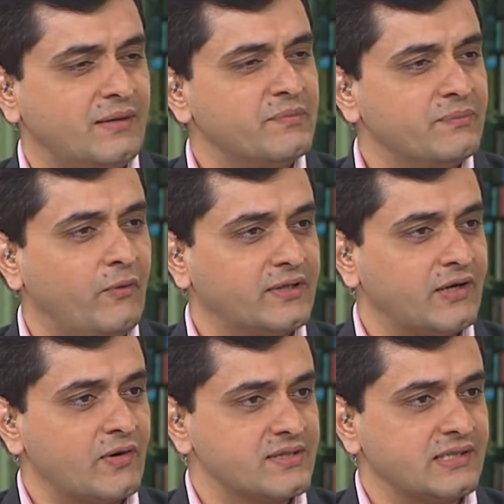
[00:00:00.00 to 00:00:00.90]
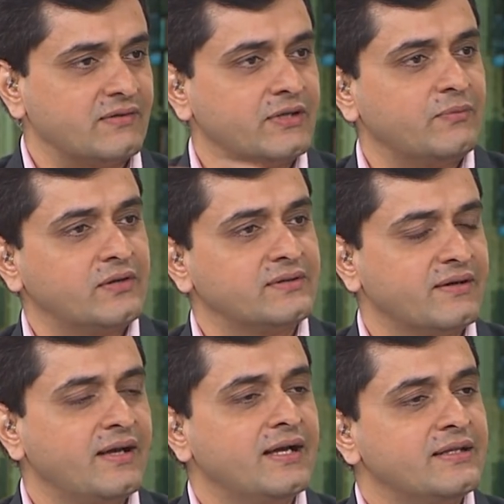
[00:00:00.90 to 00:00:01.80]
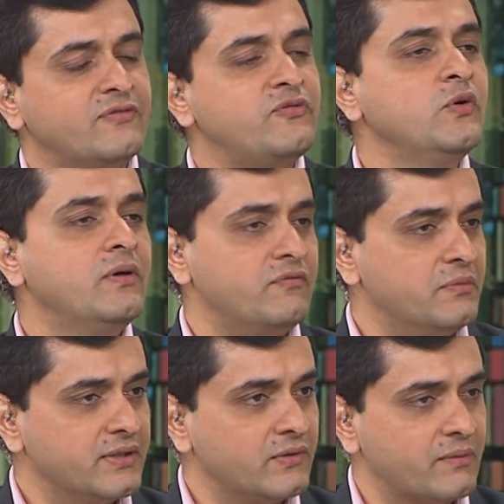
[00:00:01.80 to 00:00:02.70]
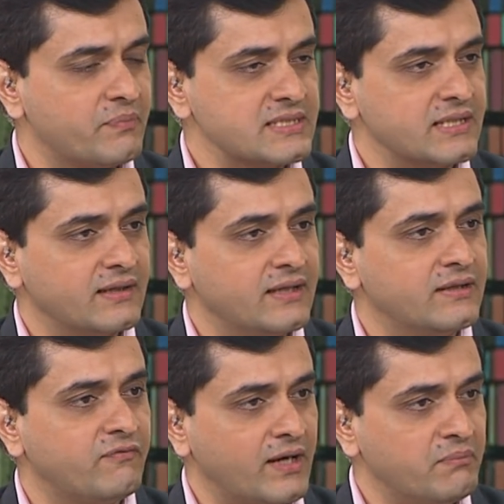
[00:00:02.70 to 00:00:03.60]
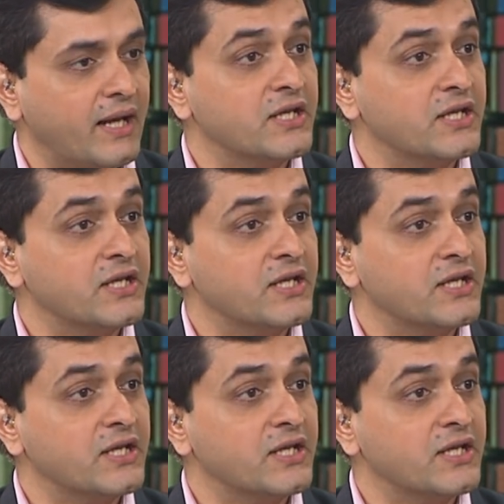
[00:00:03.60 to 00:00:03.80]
somebody pointed out a survey about the the, the fewer women who are present in the fund